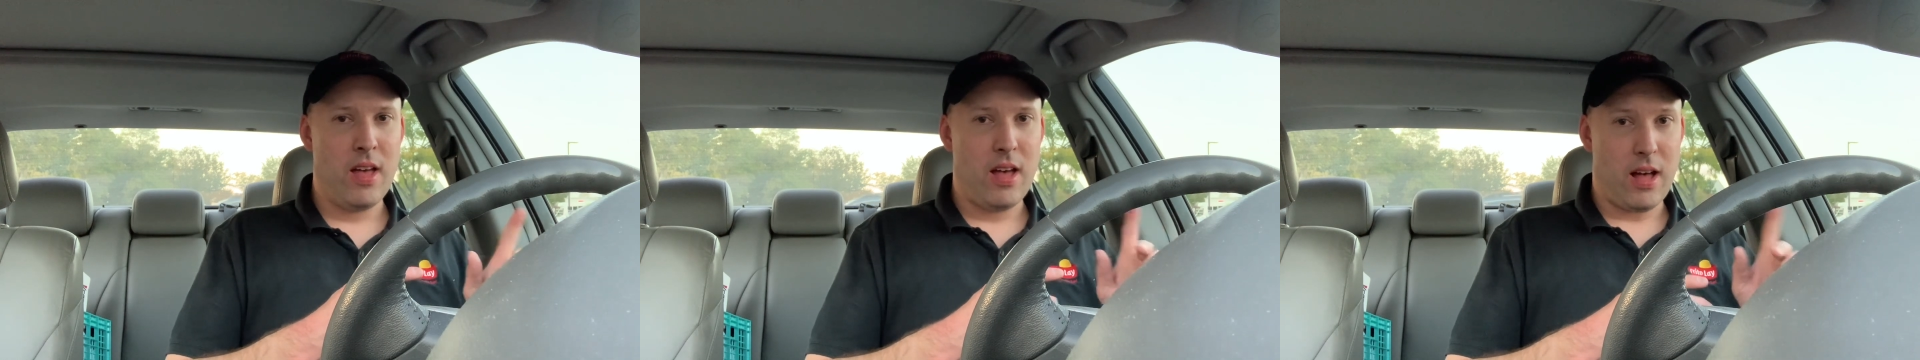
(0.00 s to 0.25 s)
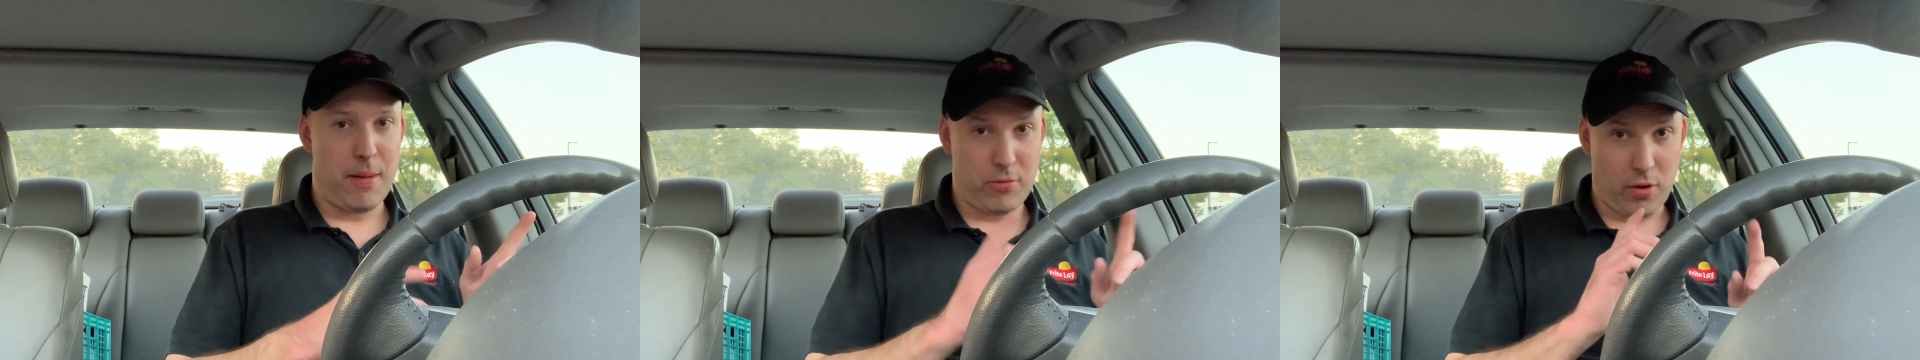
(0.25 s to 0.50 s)

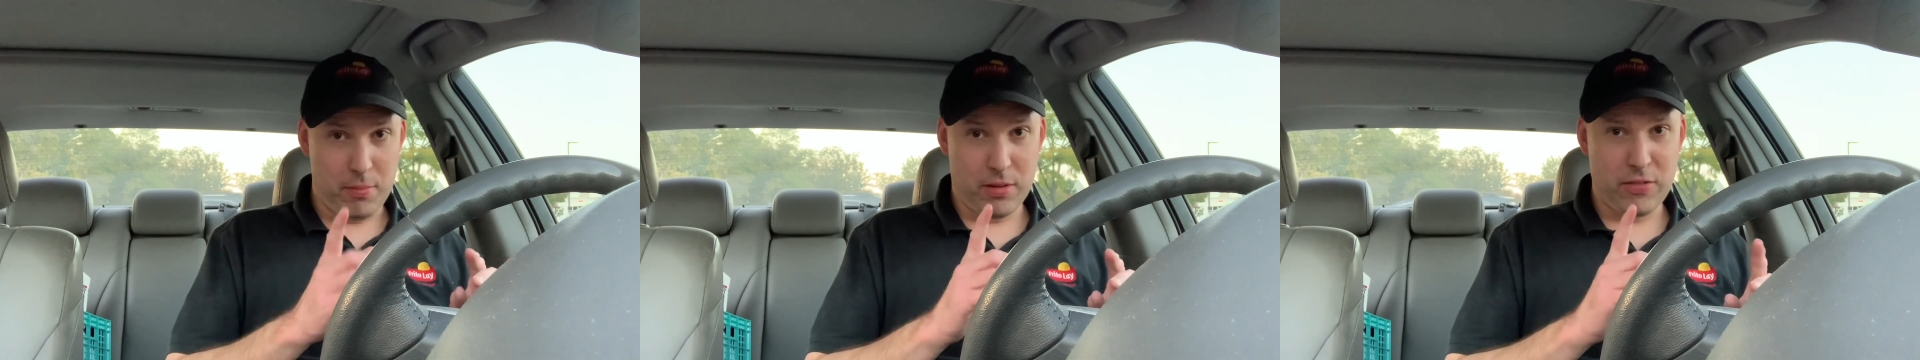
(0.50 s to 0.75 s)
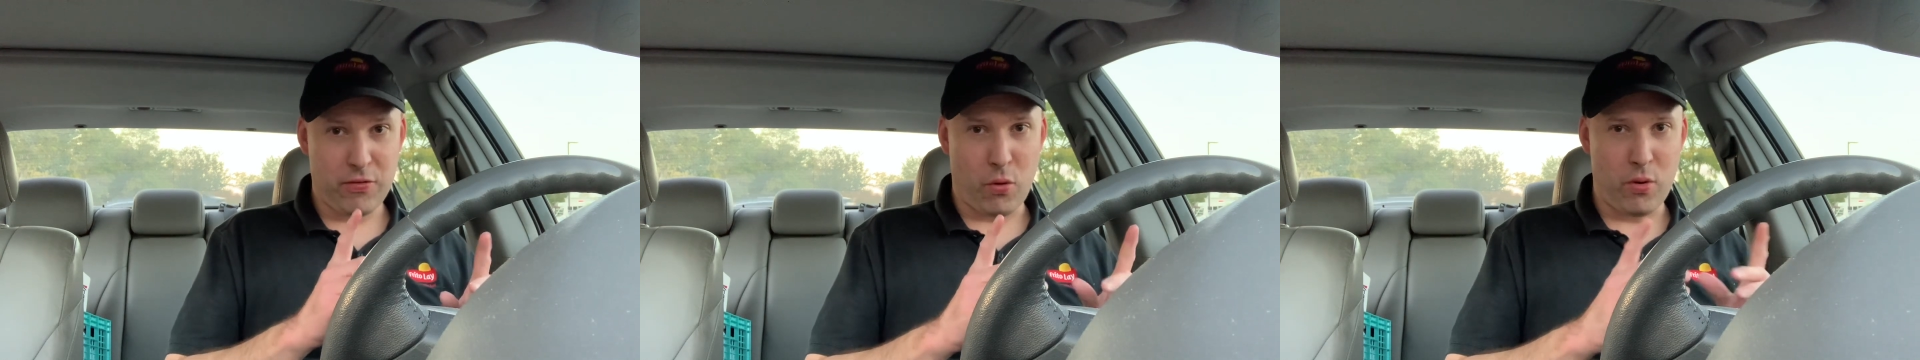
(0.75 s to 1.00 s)
So I'm
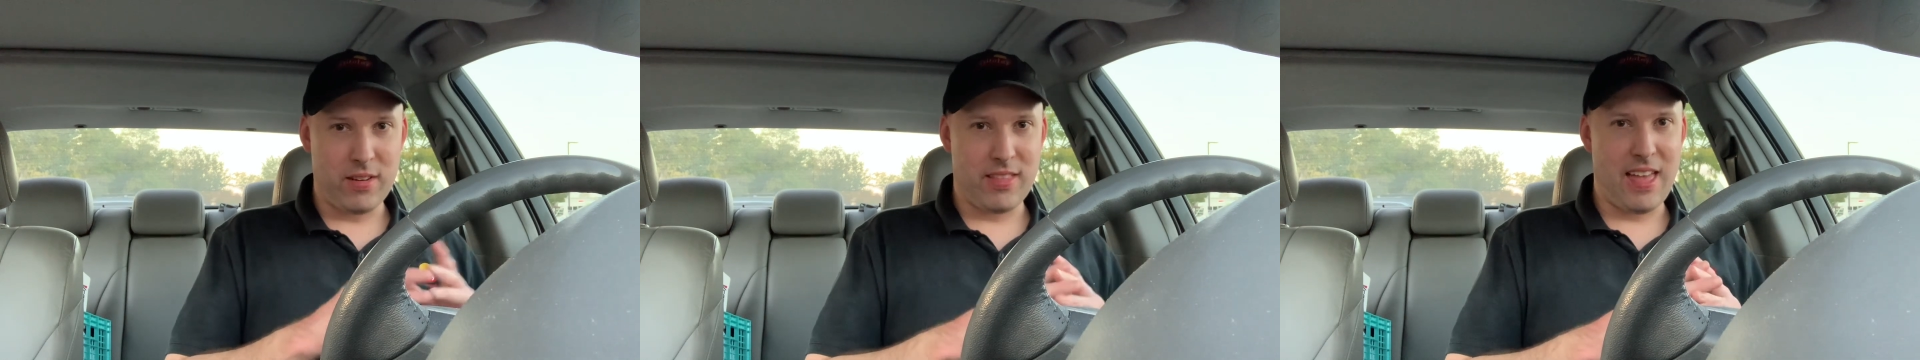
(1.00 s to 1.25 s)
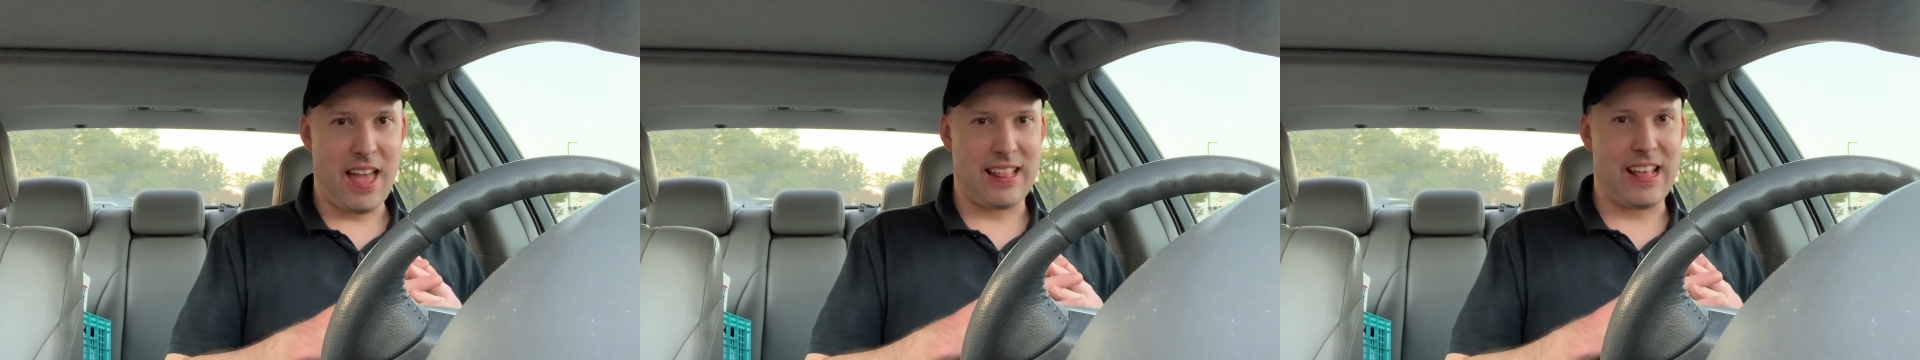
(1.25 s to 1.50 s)
looking forward to
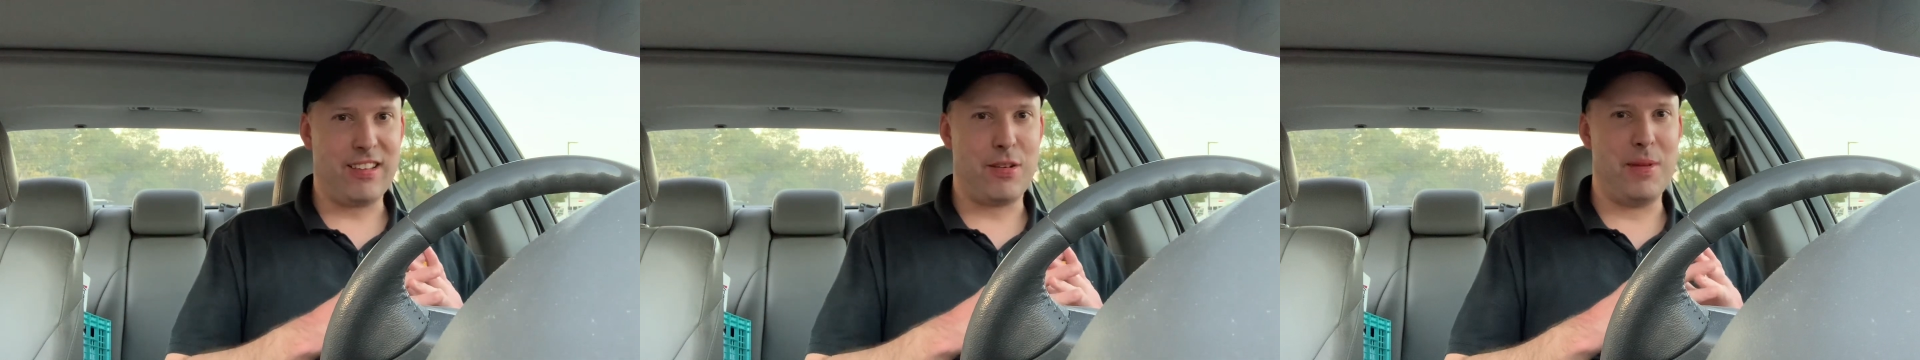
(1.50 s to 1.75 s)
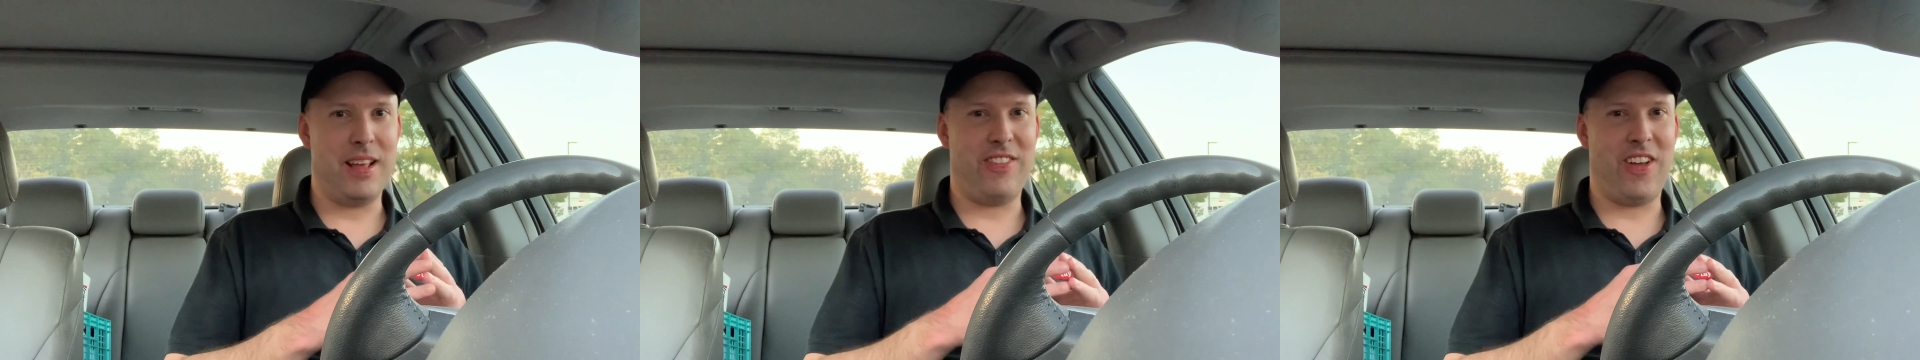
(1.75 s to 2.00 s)
that. That's
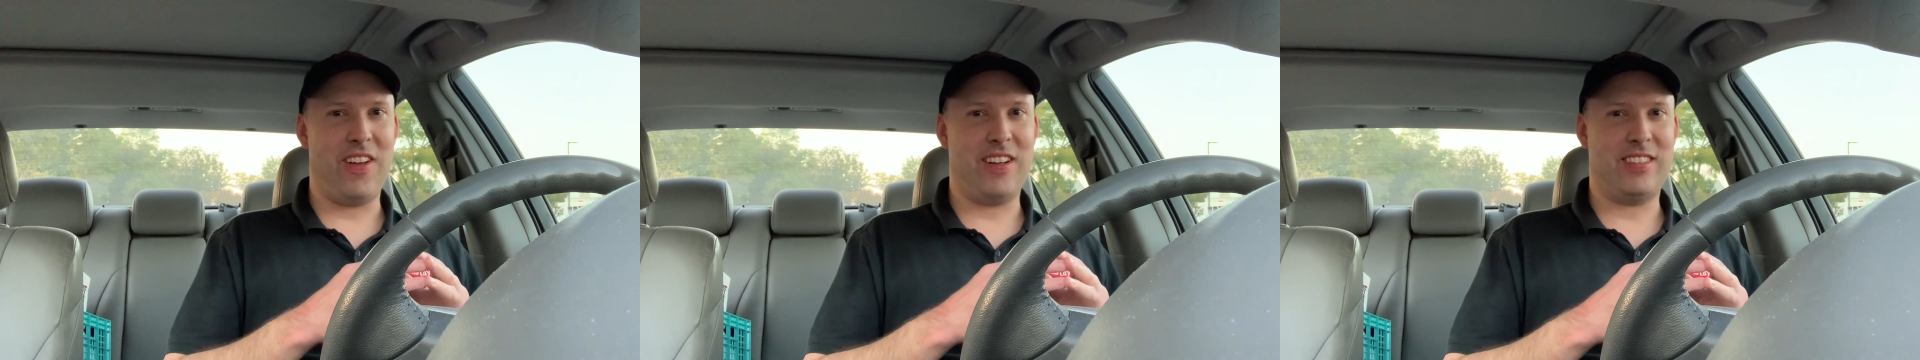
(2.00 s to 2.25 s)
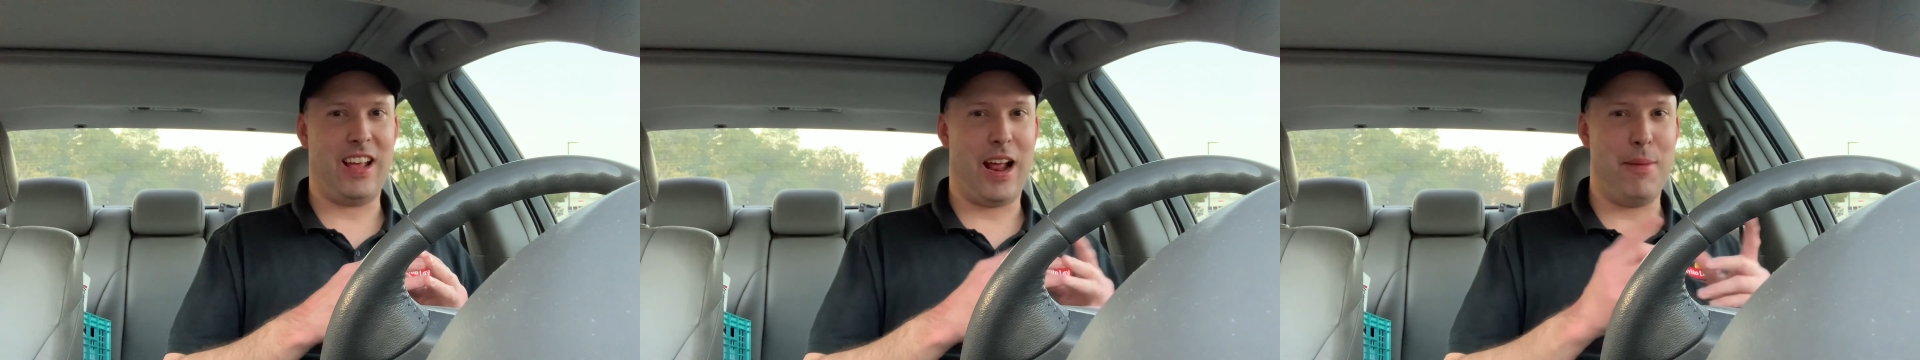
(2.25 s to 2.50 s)
gonna be very
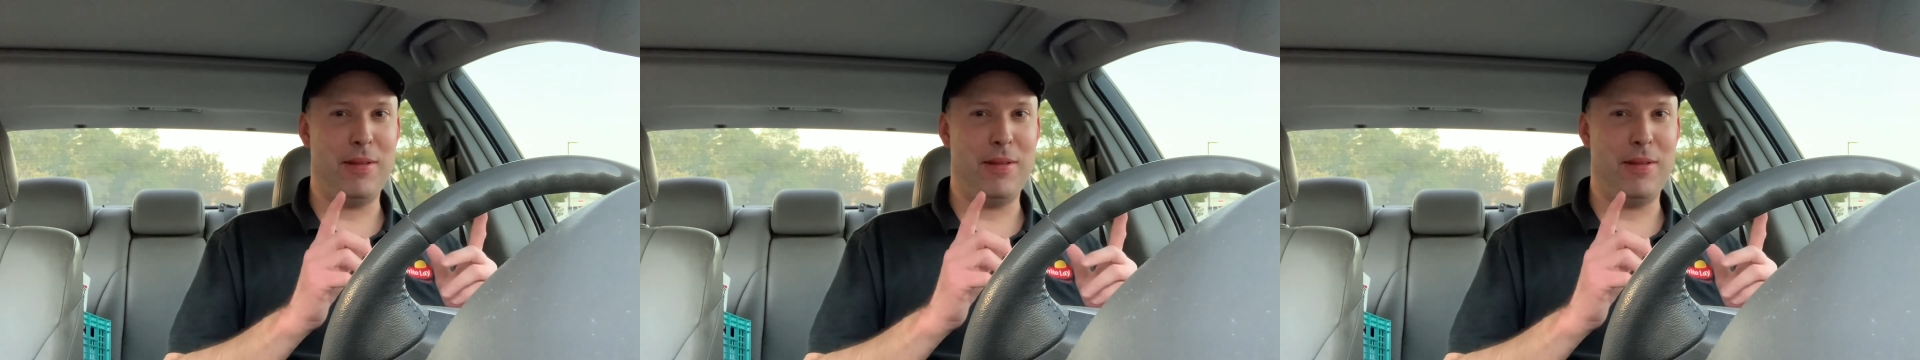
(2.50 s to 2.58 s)
exciting.